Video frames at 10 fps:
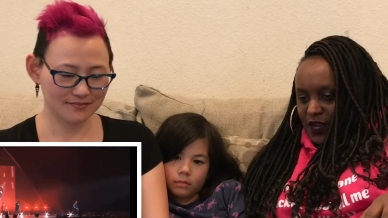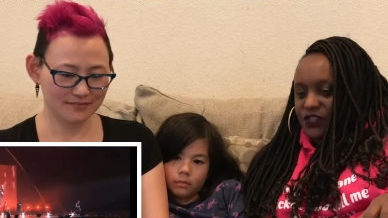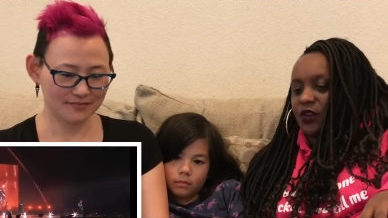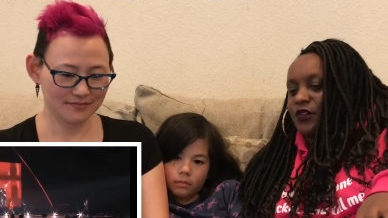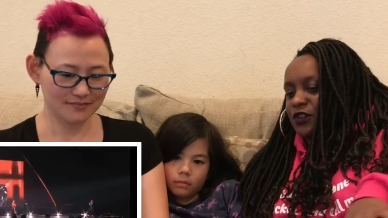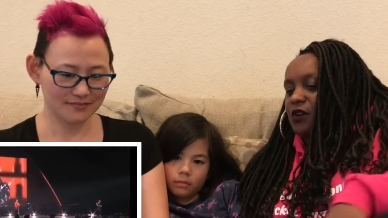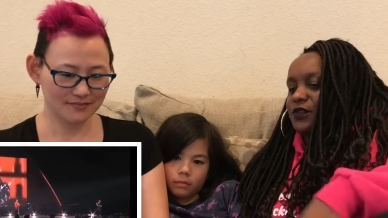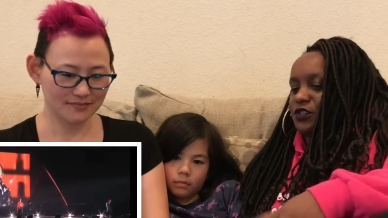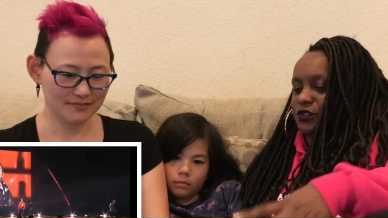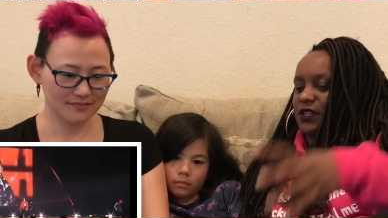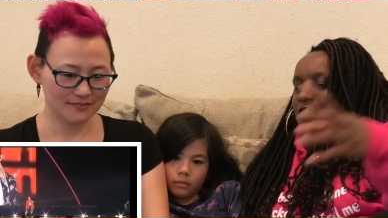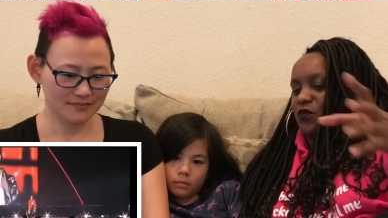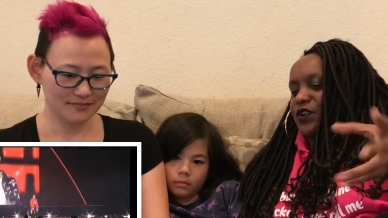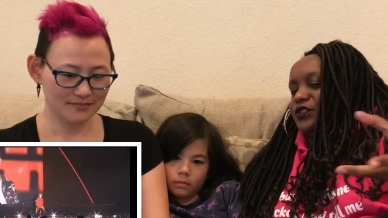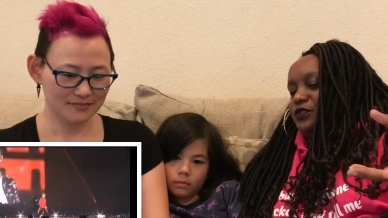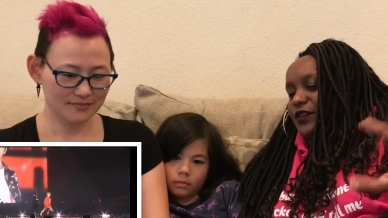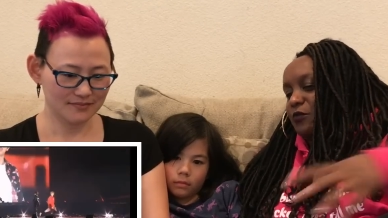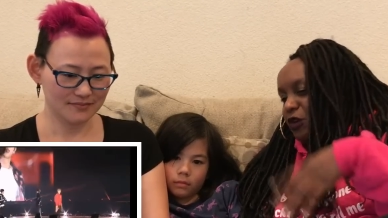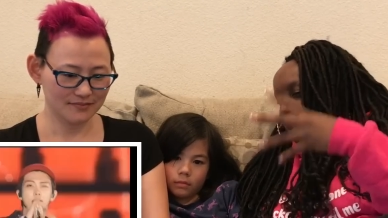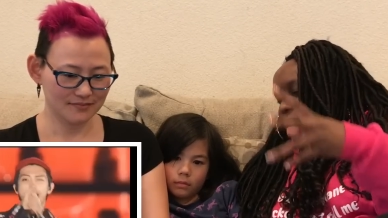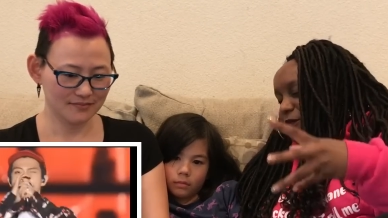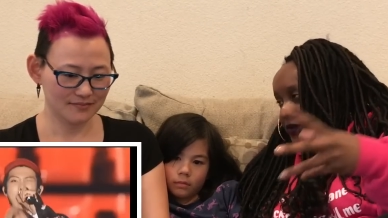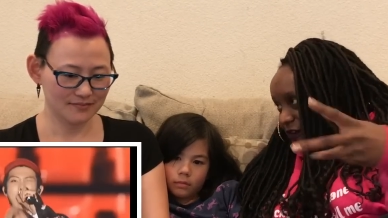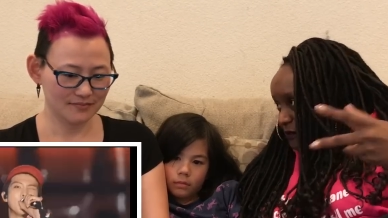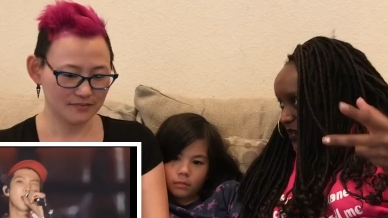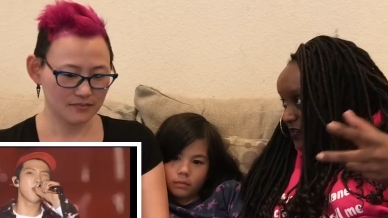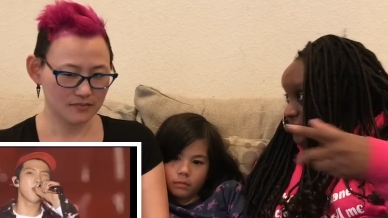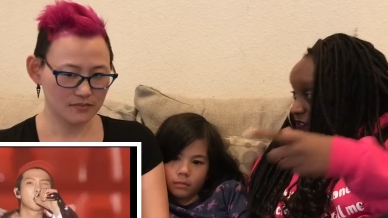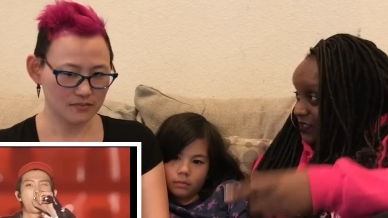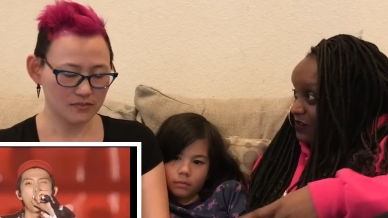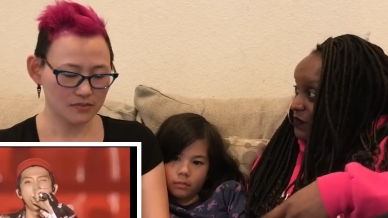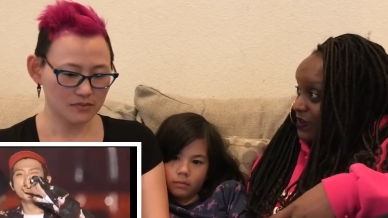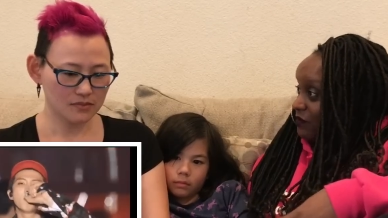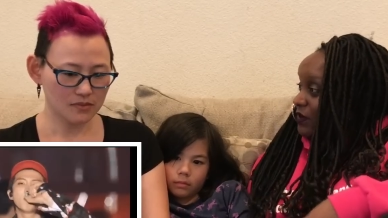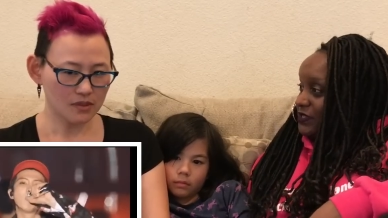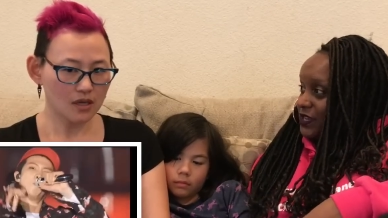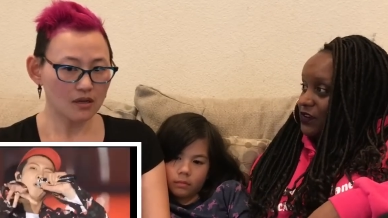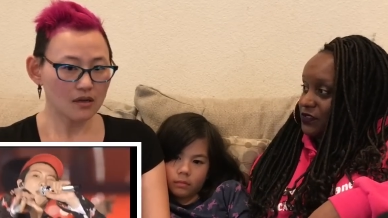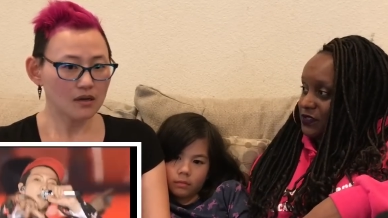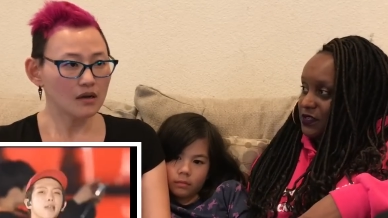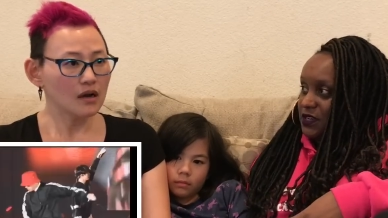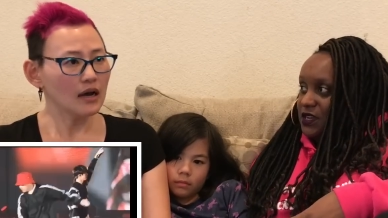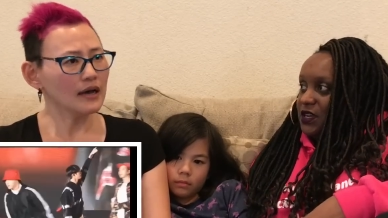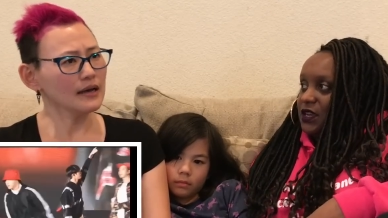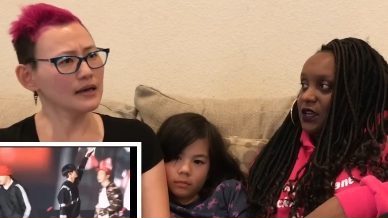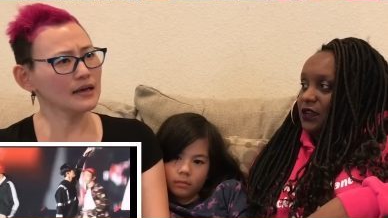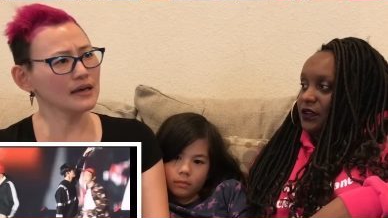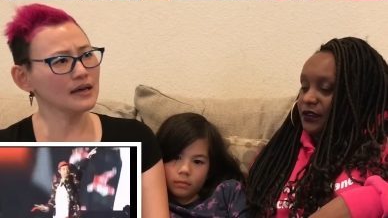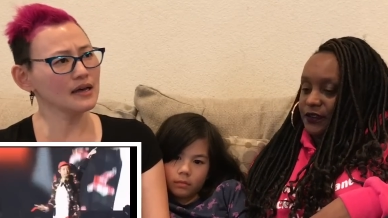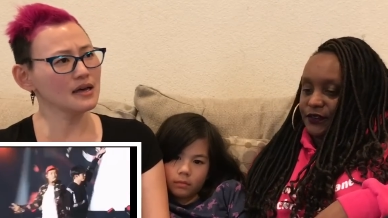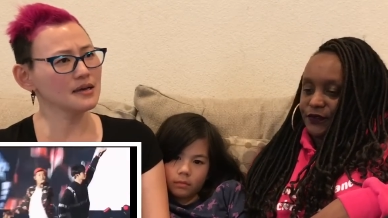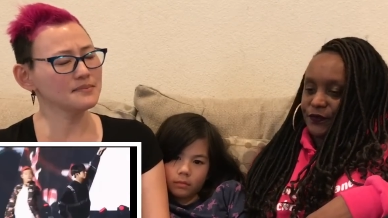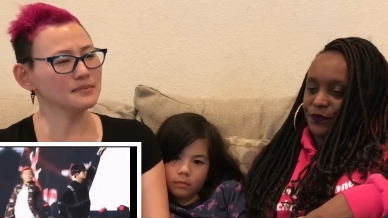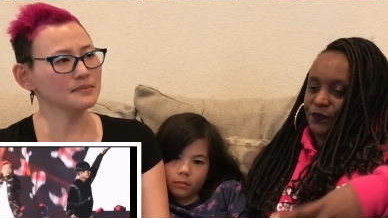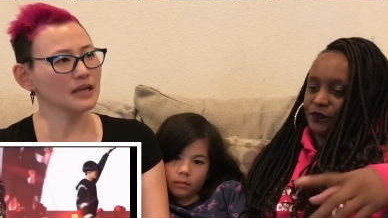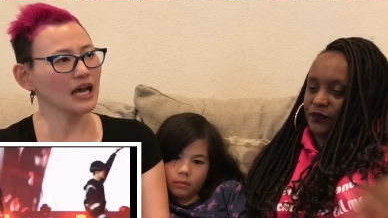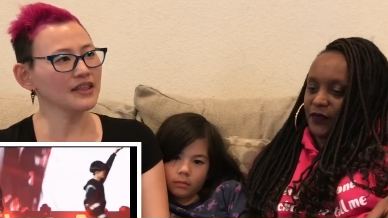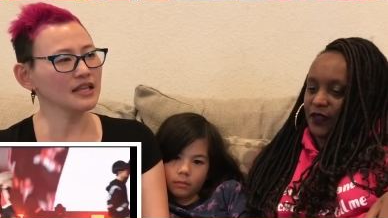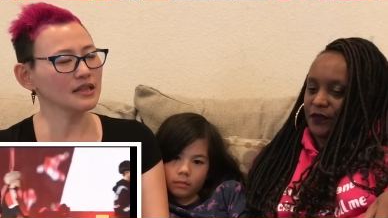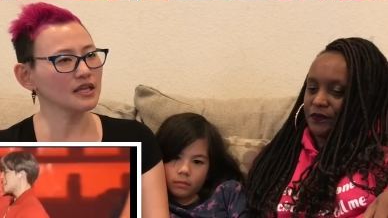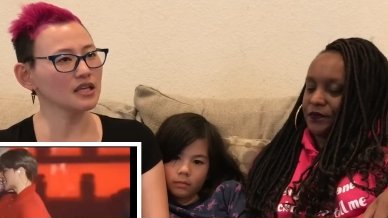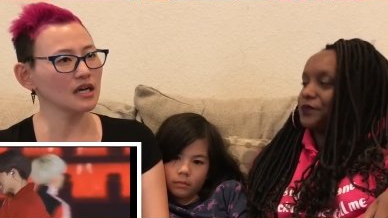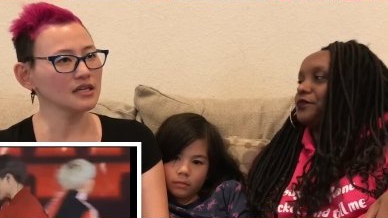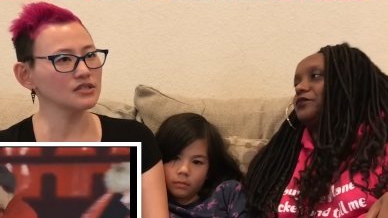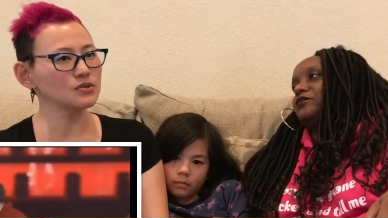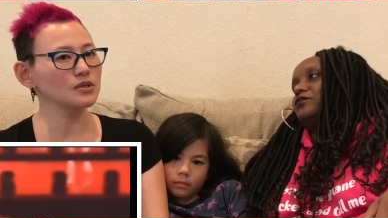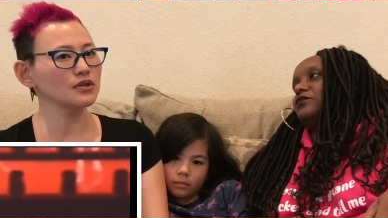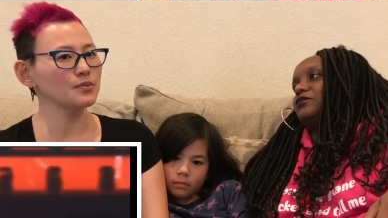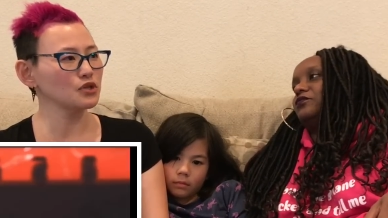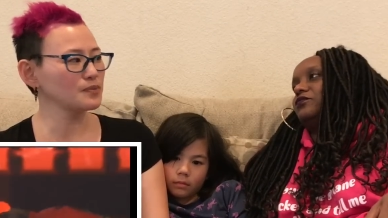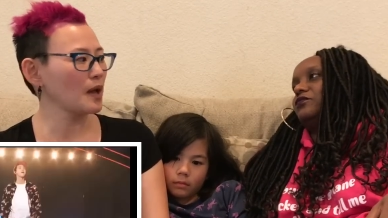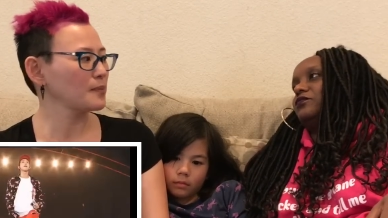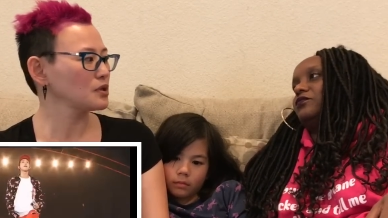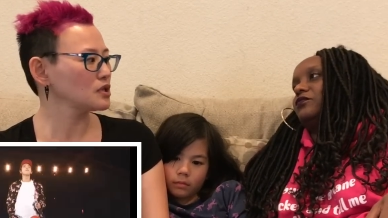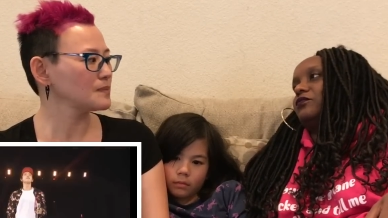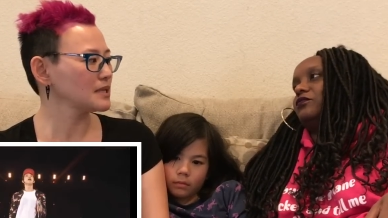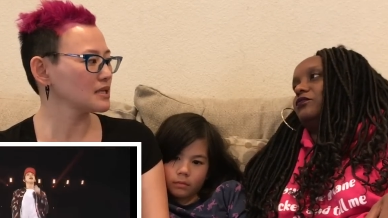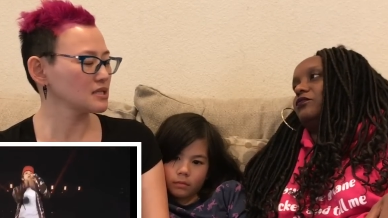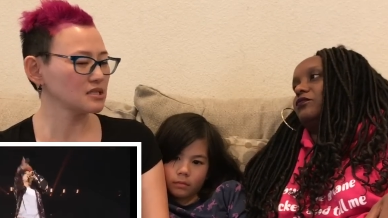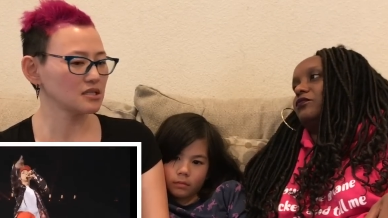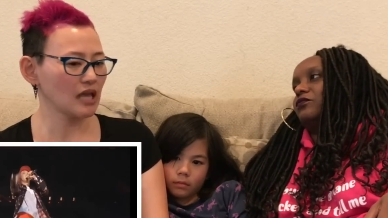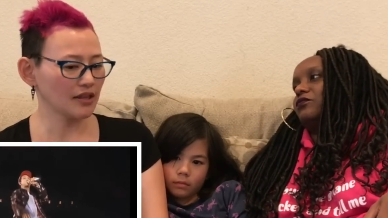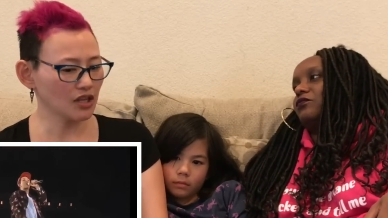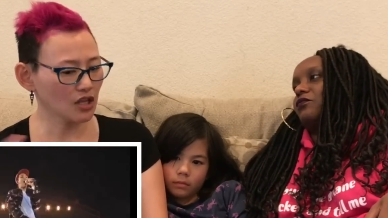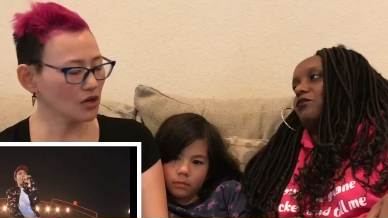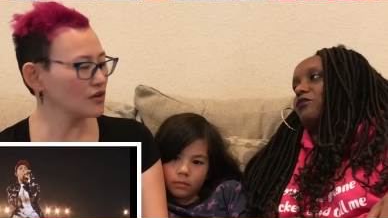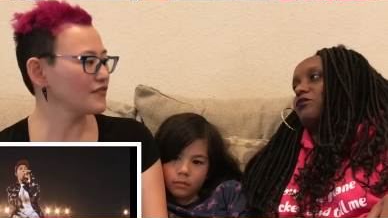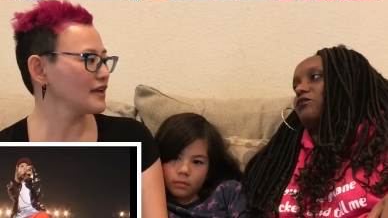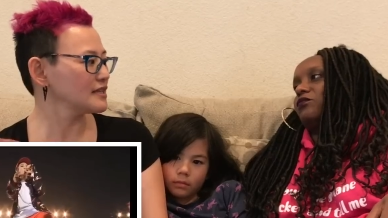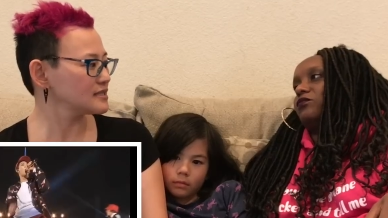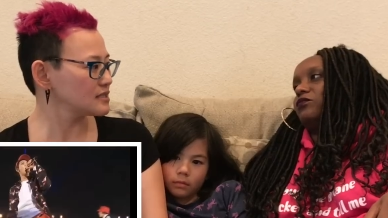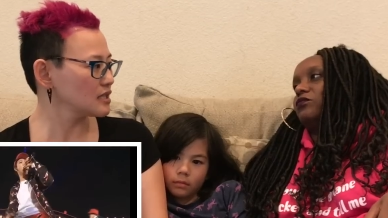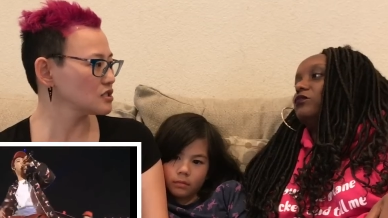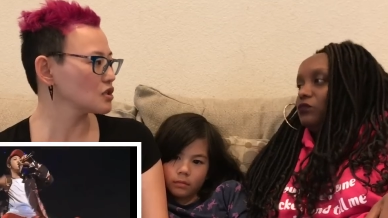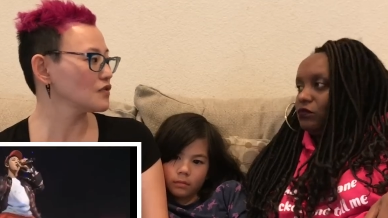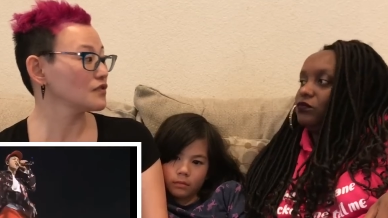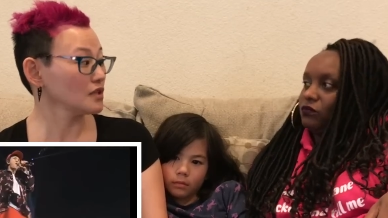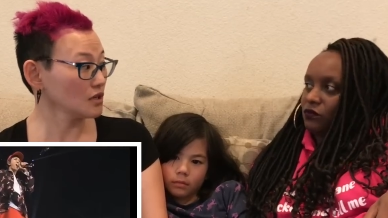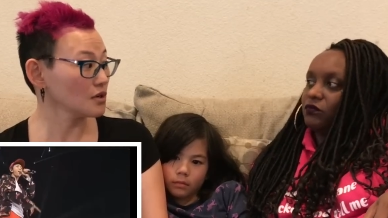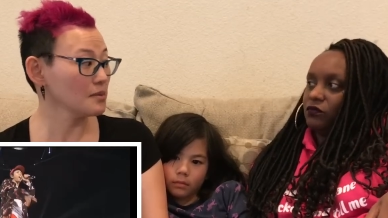Speaker 1: so. There's always usually like one or two that are more popular than everybody else. Is he one of the ones that is?
Speaker 2: Um, I think the youngest three are the most popular because like the younger fans tend to go for the younger